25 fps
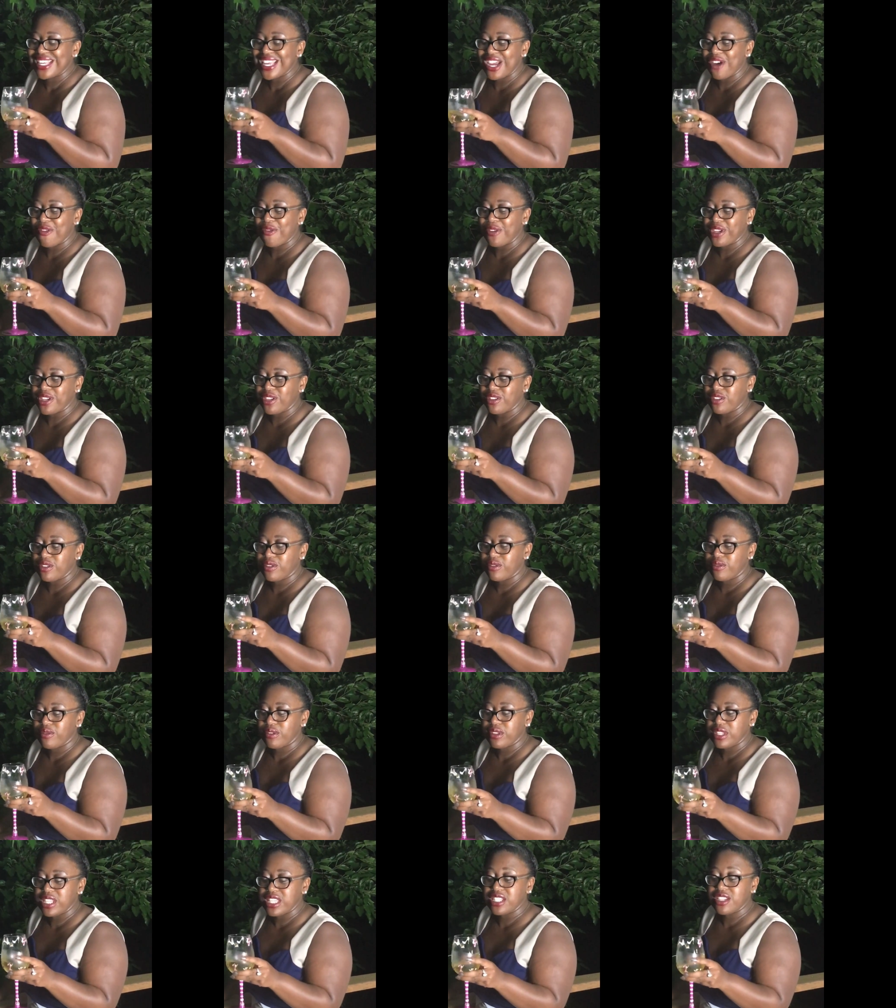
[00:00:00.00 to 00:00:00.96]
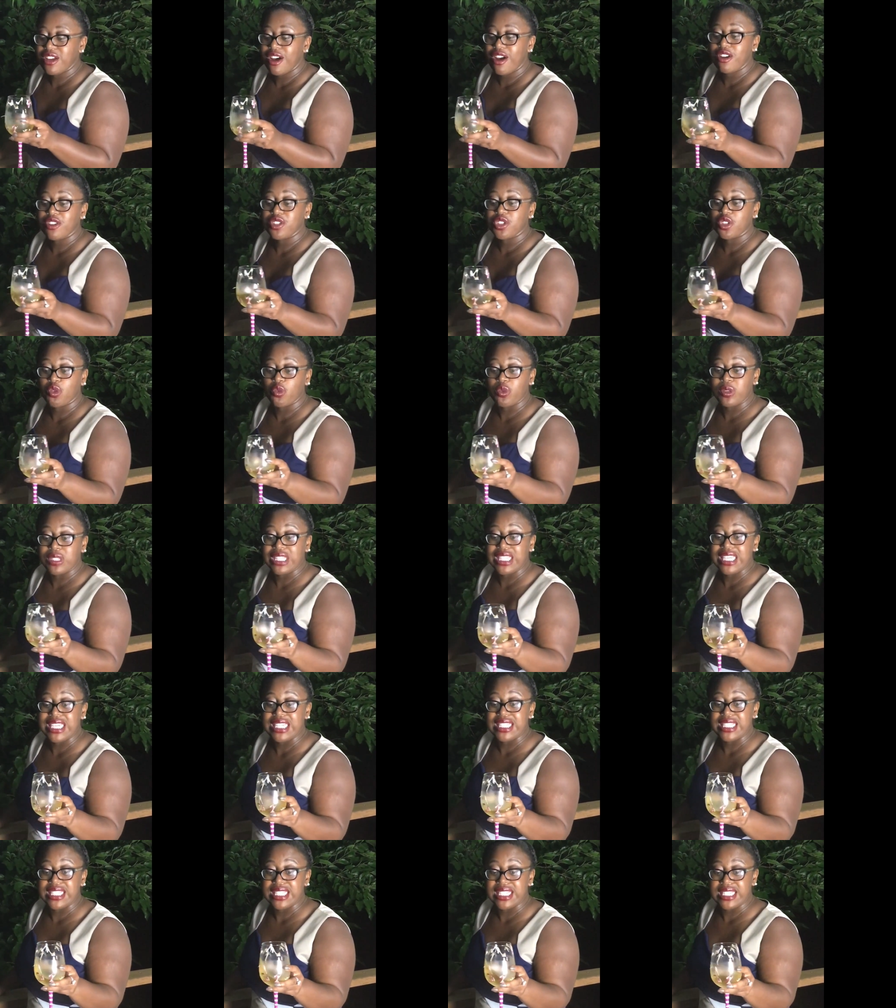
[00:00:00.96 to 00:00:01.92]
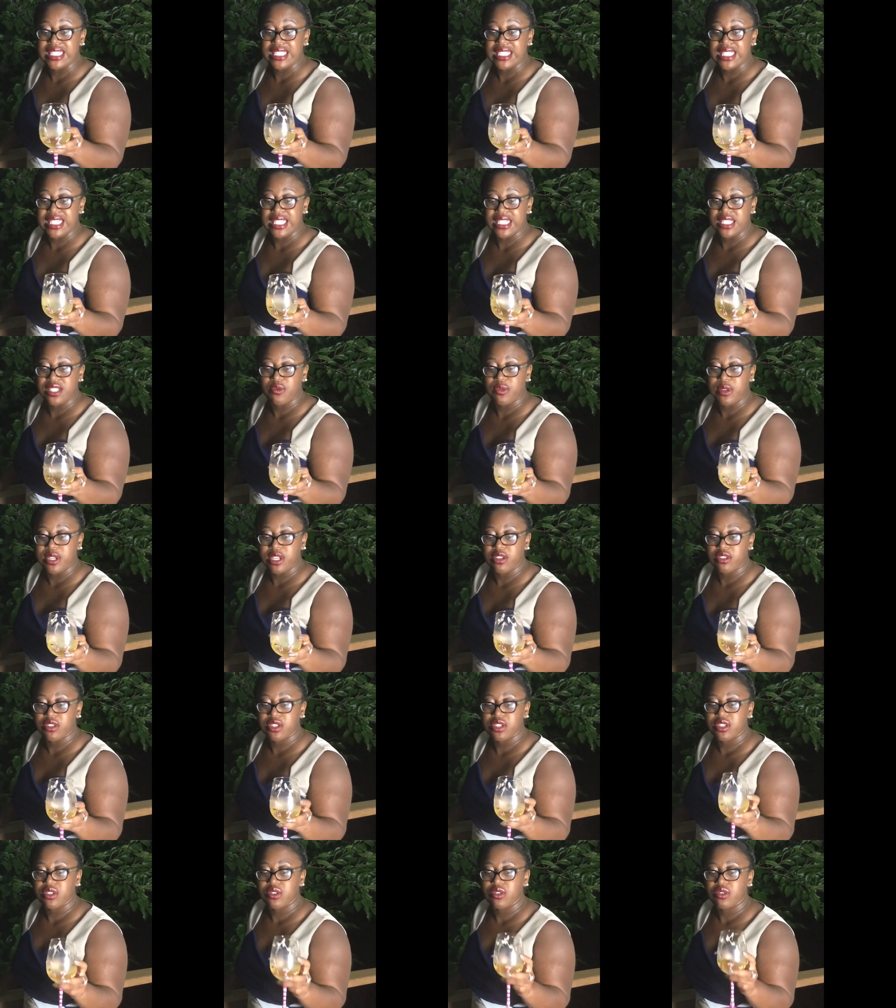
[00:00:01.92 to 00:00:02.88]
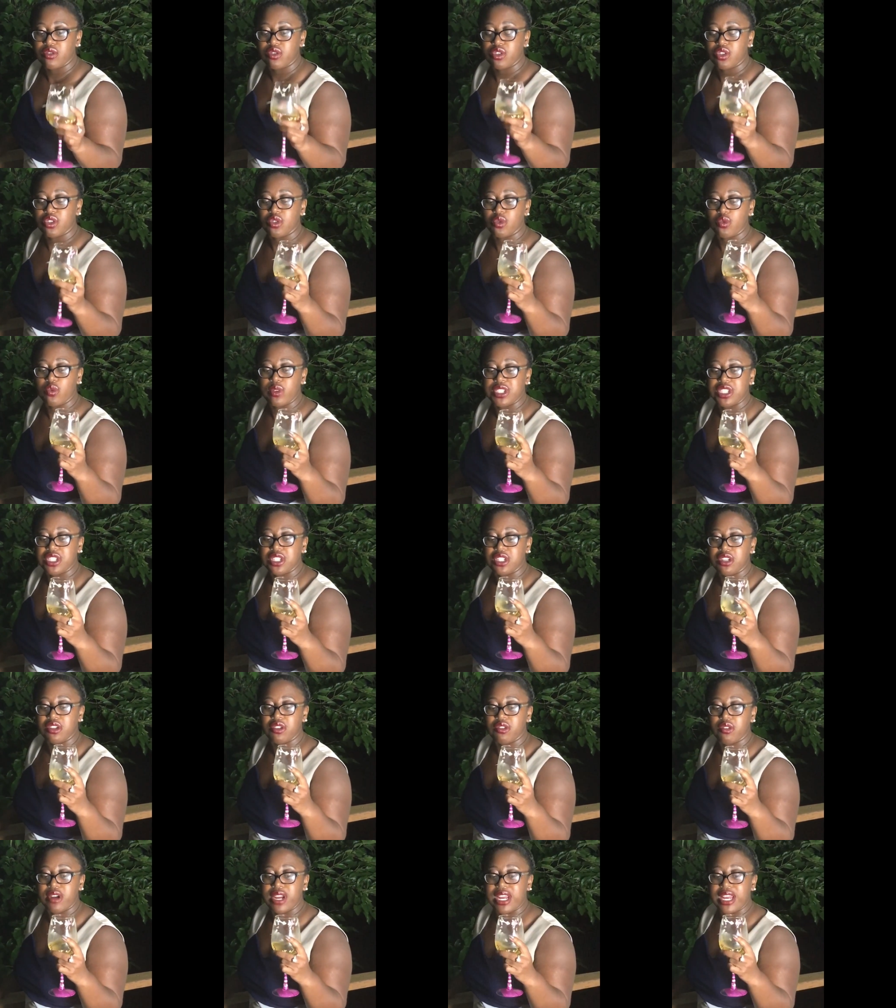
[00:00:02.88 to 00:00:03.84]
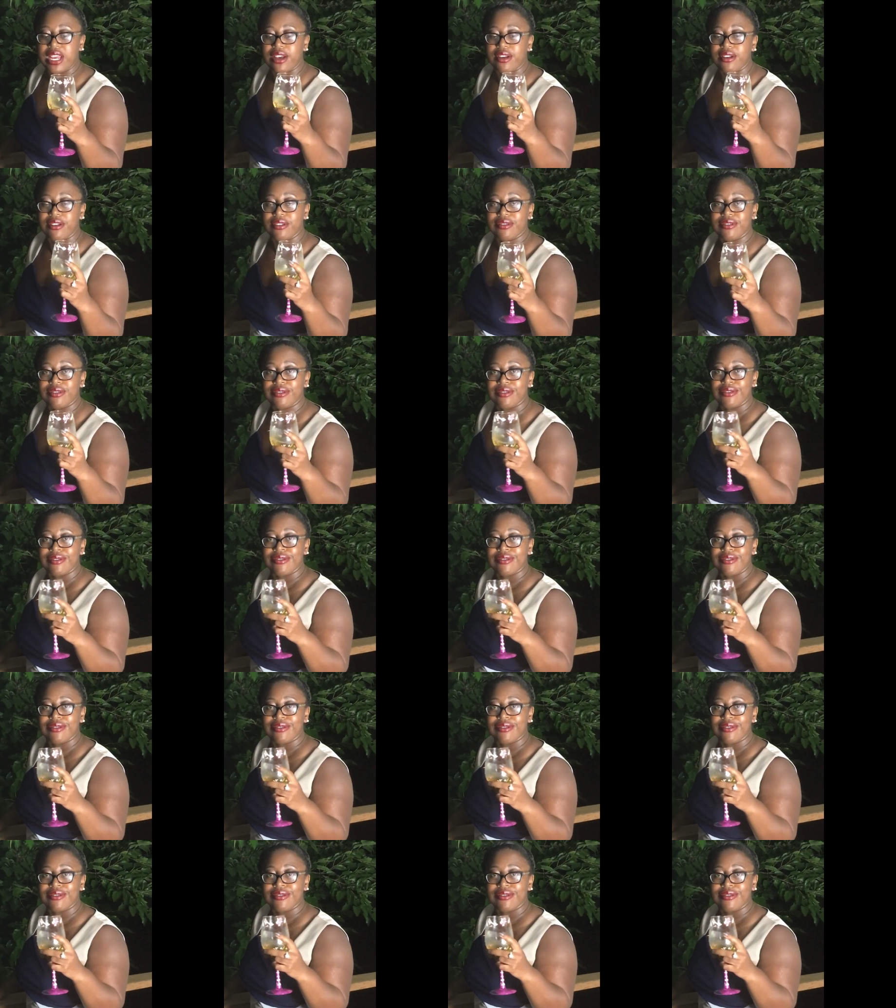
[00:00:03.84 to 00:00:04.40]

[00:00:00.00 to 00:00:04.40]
And when you, this also releases this when you're swishing it around.